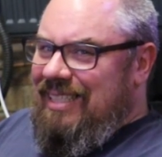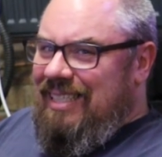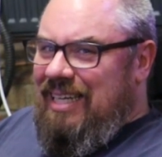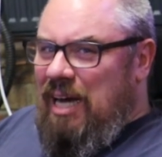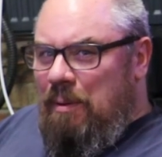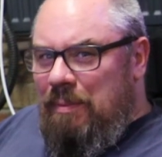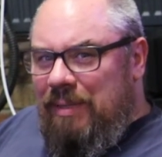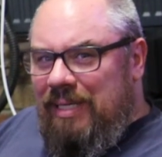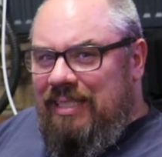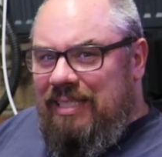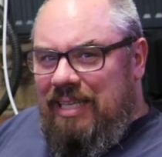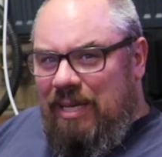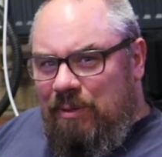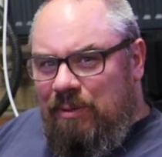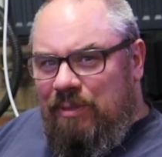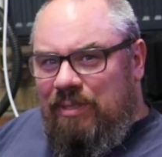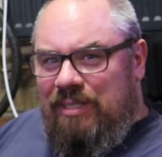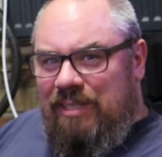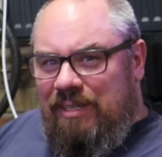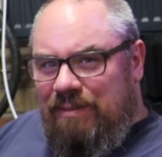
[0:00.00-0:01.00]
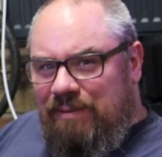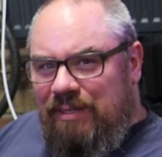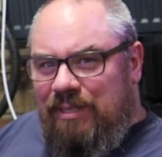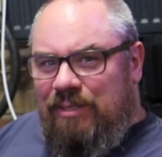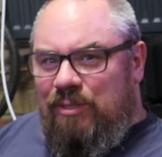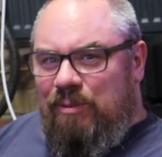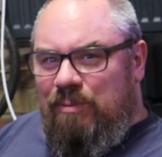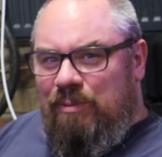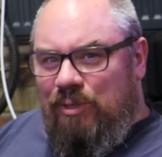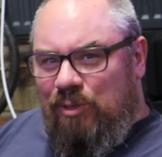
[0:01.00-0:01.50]
coming down to your
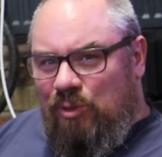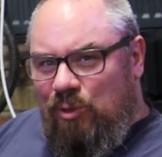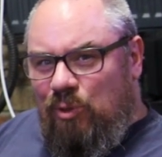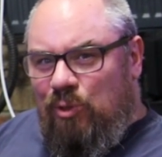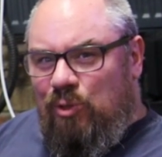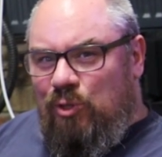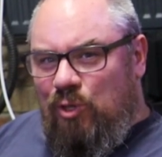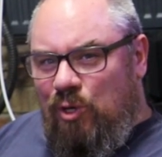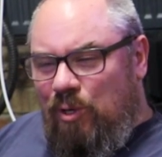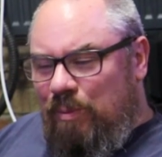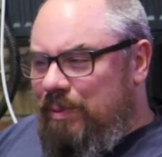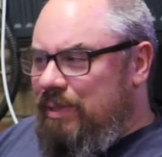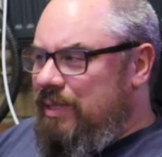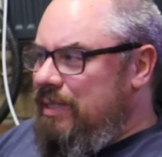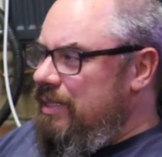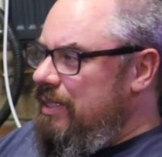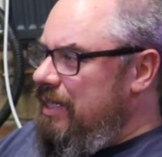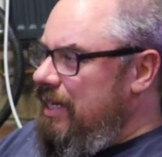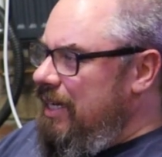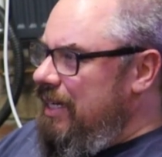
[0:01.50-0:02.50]
fish room to do jobs,